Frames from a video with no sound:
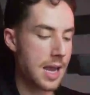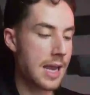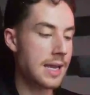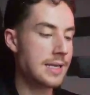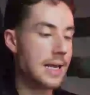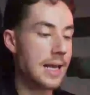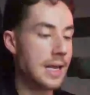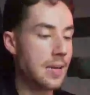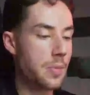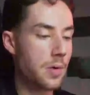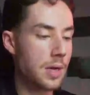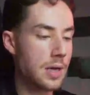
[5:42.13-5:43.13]
And at any
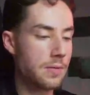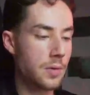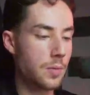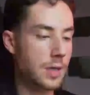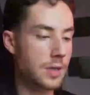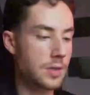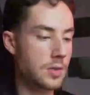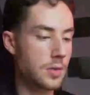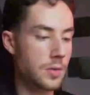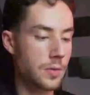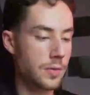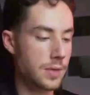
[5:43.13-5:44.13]
point, if you wanted
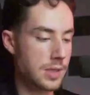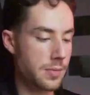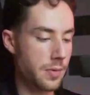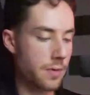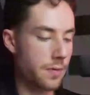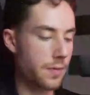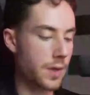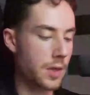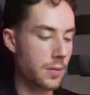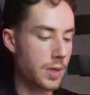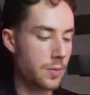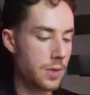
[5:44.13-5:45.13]
to, for example,
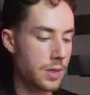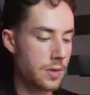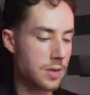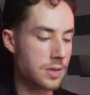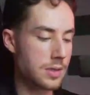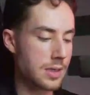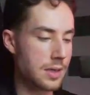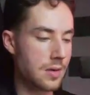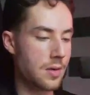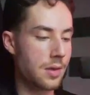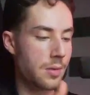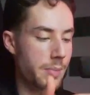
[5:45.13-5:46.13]
follow anyone, you can just click
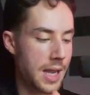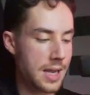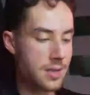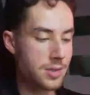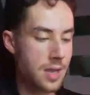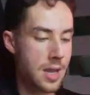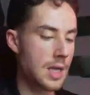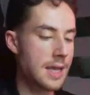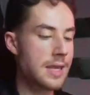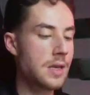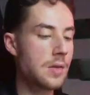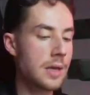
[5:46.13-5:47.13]
on their page
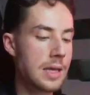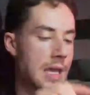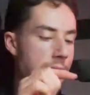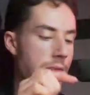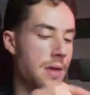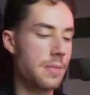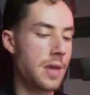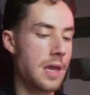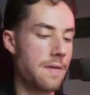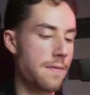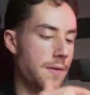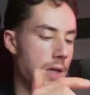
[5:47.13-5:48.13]
and then you can give them
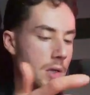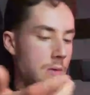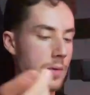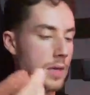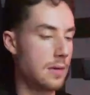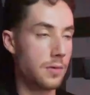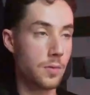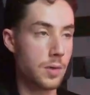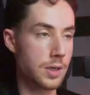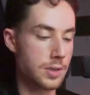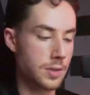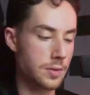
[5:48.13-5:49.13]
a follow if you
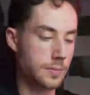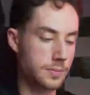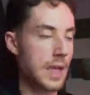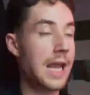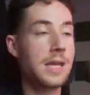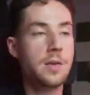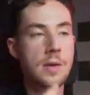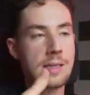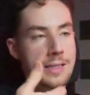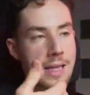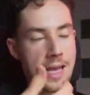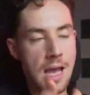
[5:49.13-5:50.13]
wanted to. And you can
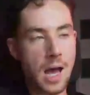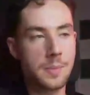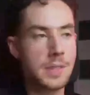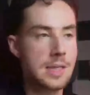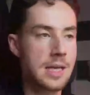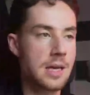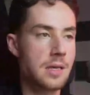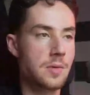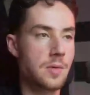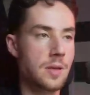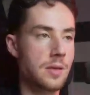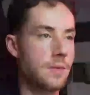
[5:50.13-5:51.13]
stay up to date
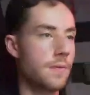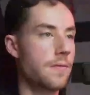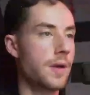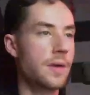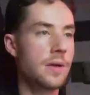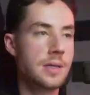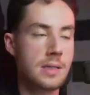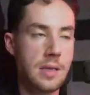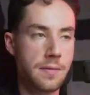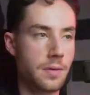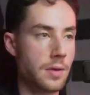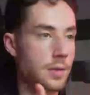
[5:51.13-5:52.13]
with various
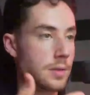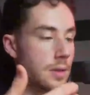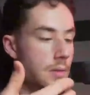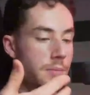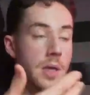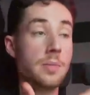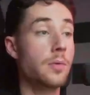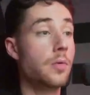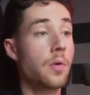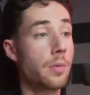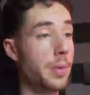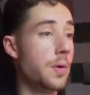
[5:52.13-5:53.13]
different uh, people
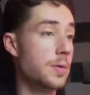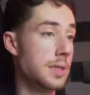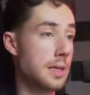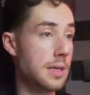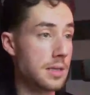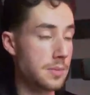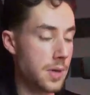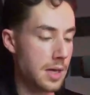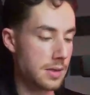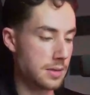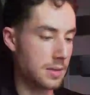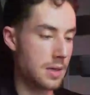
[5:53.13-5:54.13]
who are posting in the
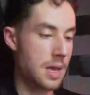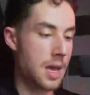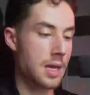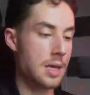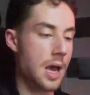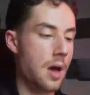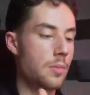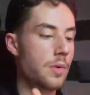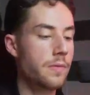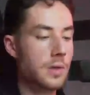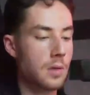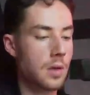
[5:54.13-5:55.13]
space. Now,
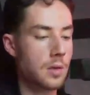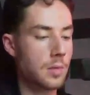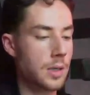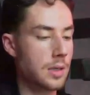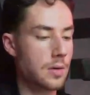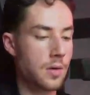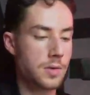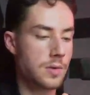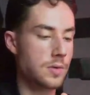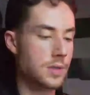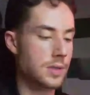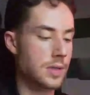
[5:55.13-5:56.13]
moving along, we can
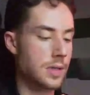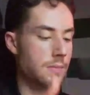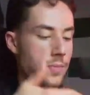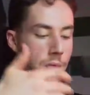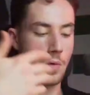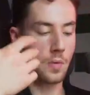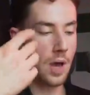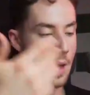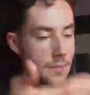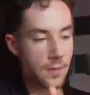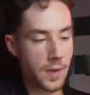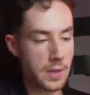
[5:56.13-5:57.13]
also just see who
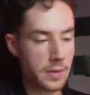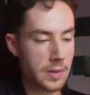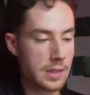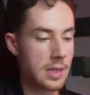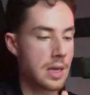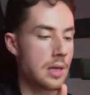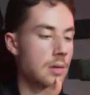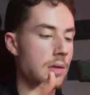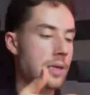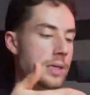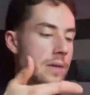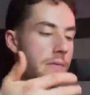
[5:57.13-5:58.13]
I'm following,
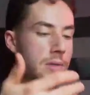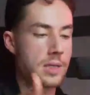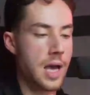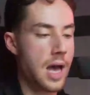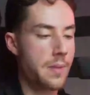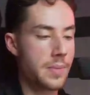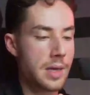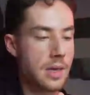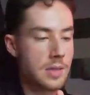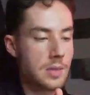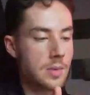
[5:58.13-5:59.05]
look at different topics.